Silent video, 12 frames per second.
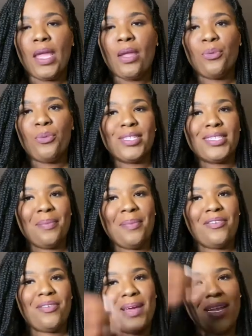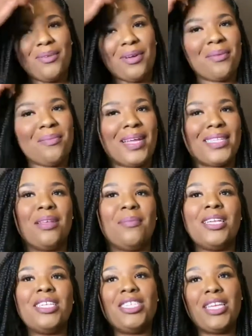What's up, everybody? Welcome back to
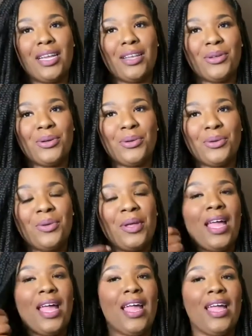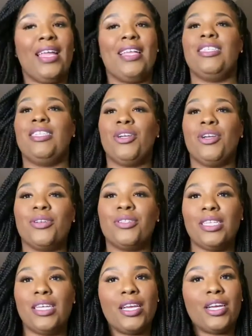my channel. It's your girl
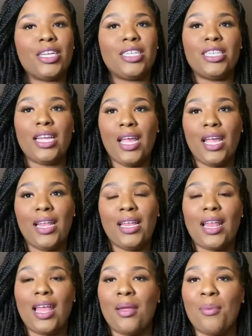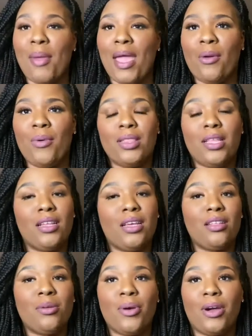IAmTierraJade, and I am back with
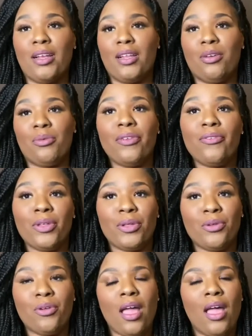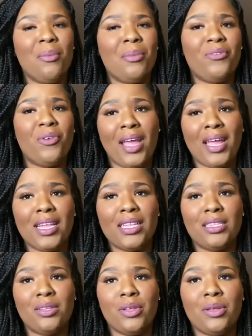another product review. Before I get
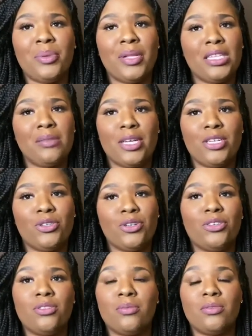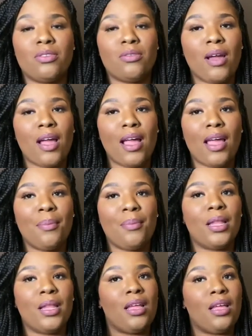into it, please make sure you subscribe
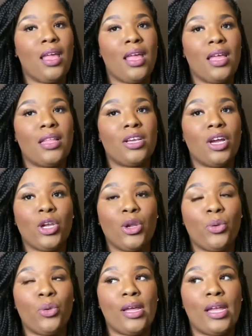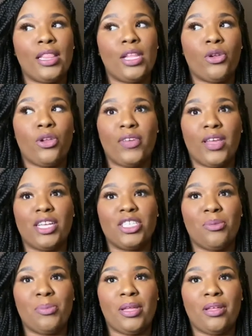and turn on the
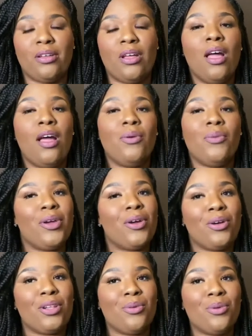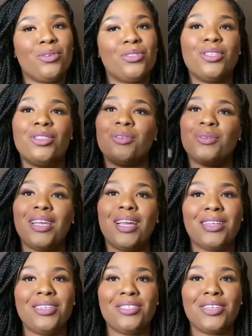notification bell. We are on the road to
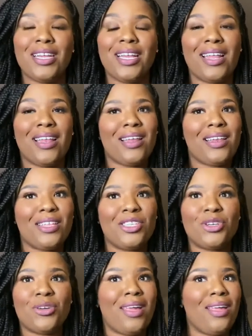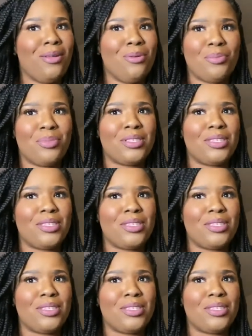300 and I need your help.